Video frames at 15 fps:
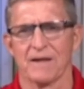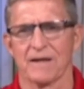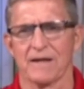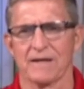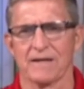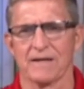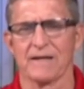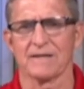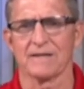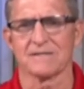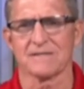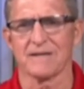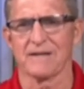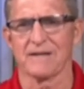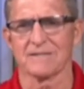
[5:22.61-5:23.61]
It
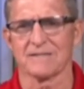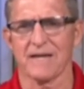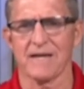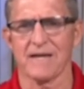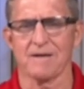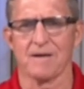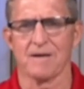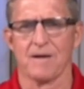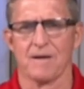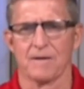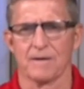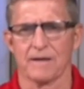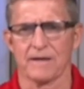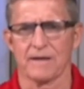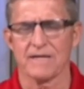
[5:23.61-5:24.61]

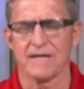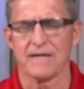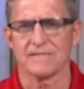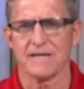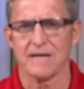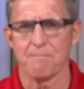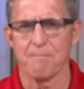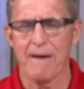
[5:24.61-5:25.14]
is a